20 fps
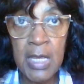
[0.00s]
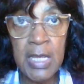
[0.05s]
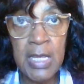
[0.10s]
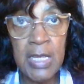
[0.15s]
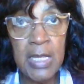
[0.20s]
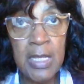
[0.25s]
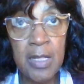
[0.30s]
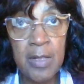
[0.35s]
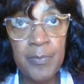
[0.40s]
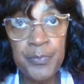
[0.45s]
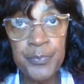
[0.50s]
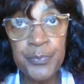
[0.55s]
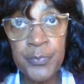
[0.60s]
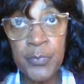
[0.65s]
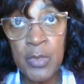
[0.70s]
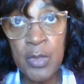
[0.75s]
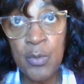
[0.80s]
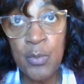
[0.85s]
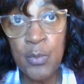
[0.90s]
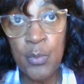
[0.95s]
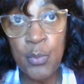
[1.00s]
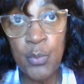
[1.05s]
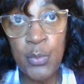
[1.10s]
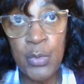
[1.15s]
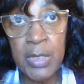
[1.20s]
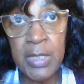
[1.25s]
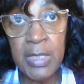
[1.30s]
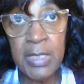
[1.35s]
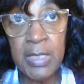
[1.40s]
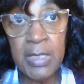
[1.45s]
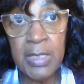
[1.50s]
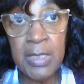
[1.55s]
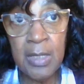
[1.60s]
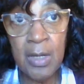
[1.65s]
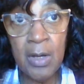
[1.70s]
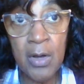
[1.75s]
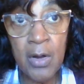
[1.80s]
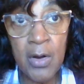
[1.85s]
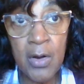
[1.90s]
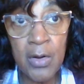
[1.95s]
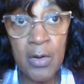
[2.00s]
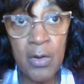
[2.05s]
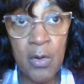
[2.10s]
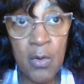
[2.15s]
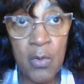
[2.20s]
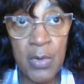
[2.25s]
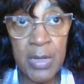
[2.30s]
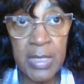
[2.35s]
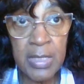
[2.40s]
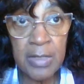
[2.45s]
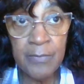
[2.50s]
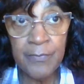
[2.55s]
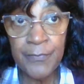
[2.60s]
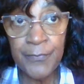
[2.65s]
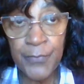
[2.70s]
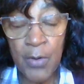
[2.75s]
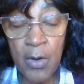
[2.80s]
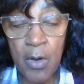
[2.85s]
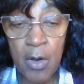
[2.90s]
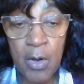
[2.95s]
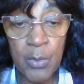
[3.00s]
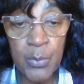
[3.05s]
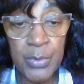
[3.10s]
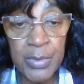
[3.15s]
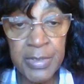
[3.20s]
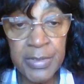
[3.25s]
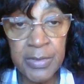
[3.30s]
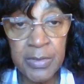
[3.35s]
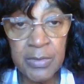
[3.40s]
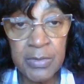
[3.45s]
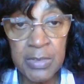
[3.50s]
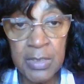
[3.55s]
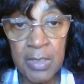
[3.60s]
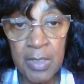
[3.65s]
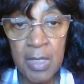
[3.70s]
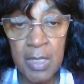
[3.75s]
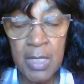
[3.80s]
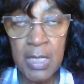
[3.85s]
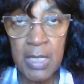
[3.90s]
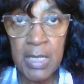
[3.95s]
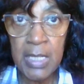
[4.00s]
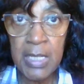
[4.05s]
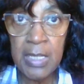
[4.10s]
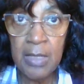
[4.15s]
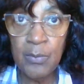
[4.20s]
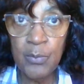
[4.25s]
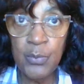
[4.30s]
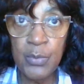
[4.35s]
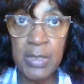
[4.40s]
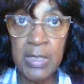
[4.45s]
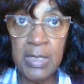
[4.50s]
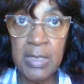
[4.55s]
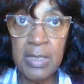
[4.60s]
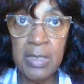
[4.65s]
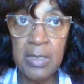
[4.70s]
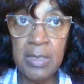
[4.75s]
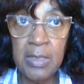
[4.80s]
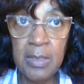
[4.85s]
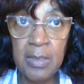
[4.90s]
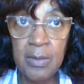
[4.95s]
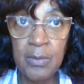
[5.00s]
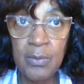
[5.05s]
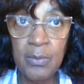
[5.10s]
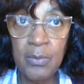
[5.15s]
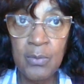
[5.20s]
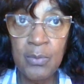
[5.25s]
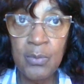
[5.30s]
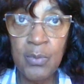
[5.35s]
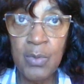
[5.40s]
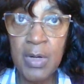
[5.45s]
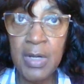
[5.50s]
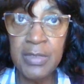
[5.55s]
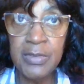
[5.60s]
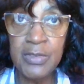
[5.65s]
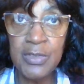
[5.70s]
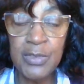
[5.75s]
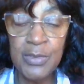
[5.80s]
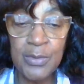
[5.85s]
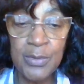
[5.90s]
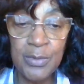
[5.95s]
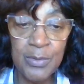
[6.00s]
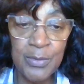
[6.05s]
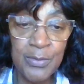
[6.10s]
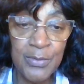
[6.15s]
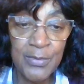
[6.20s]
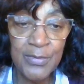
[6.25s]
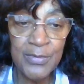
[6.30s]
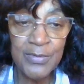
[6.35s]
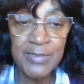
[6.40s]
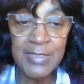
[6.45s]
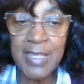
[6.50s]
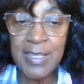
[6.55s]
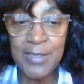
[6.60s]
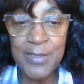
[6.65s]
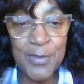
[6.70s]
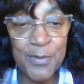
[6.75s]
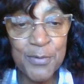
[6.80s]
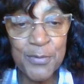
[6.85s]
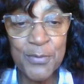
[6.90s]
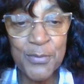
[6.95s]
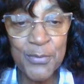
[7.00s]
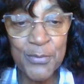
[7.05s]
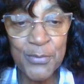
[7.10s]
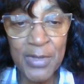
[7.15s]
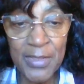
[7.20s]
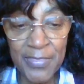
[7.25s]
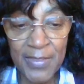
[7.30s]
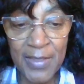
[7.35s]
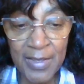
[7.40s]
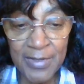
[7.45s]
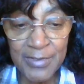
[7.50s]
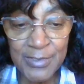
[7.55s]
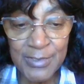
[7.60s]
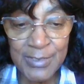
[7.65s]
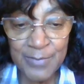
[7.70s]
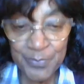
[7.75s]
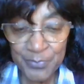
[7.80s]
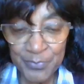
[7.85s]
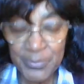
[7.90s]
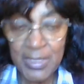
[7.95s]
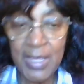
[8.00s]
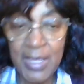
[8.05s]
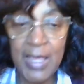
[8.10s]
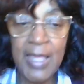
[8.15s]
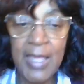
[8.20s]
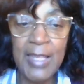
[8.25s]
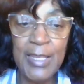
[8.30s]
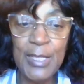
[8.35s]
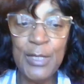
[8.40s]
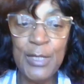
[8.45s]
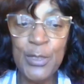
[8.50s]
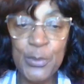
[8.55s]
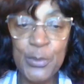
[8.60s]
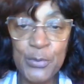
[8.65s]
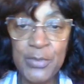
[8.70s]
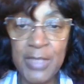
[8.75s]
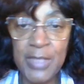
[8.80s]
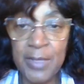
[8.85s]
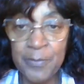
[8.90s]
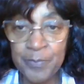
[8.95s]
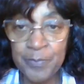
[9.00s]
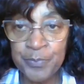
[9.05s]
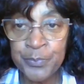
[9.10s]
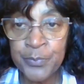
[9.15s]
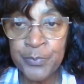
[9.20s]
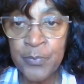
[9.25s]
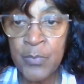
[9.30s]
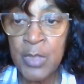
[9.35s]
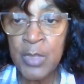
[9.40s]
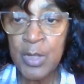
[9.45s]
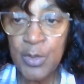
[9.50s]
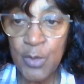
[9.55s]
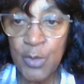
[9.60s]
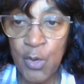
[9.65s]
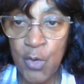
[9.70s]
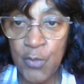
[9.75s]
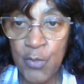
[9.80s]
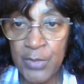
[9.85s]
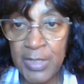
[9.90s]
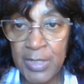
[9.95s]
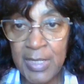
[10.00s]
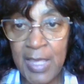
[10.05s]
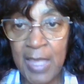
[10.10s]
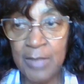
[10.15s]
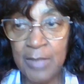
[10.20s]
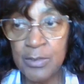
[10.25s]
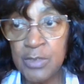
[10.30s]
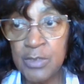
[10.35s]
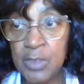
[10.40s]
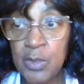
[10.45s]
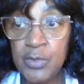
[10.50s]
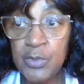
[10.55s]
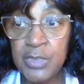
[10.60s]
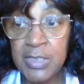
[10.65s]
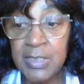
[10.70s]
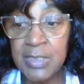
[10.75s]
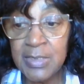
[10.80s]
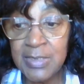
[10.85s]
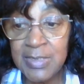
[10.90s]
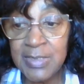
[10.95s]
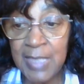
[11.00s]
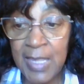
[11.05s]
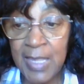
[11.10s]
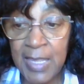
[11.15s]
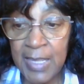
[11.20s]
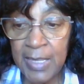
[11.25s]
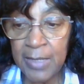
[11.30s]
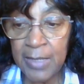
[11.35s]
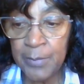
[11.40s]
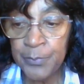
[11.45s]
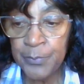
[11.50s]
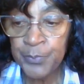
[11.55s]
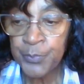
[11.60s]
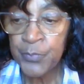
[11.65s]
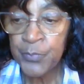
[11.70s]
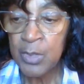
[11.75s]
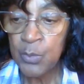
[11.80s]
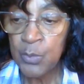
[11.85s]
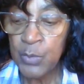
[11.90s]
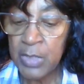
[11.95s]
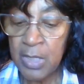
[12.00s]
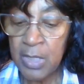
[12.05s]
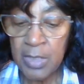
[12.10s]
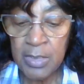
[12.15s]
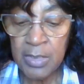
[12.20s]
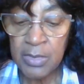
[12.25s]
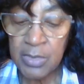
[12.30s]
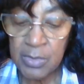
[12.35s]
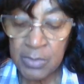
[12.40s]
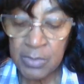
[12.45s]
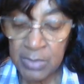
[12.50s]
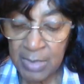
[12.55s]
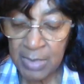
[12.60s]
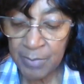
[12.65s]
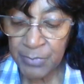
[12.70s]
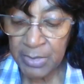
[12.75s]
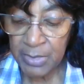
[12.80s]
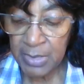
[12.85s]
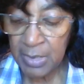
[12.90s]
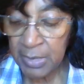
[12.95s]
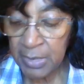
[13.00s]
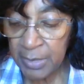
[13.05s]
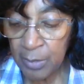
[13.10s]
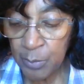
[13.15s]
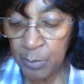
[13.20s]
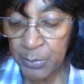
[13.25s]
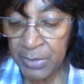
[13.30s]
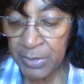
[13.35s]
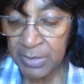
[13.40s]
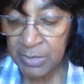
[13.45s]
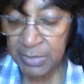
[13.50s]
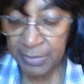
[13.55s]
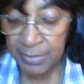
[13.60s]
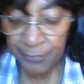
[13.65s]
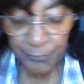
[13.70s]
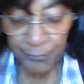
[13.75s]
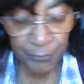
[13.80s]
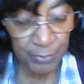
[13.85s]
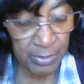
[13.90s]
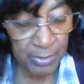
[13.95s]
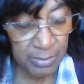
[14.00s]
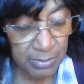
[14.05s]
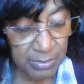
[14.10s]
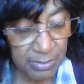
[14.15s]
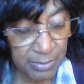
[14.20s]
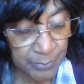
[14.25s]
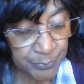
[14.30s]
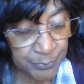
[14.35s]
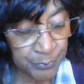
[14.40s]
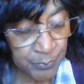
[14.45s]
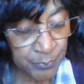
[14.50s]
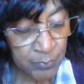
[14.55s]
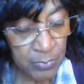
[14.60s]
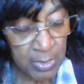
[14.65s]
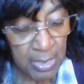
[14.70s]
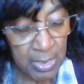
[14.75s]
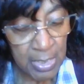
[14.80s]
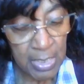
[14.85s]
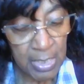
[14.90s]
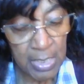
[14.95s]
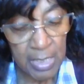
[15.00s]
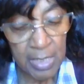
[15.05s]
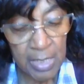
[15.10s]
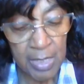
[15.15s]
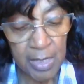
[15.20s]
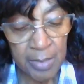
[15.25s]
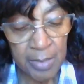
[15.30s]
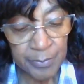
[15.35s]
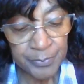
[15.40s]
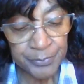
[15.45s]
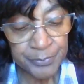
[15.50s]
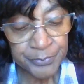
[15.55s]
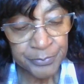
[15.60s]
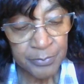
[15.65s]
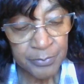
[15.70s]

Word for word: Um, we are going forward and we want to take you with us. Hallelujah. Glory to God. So today we're going to do something a little bit different. Um,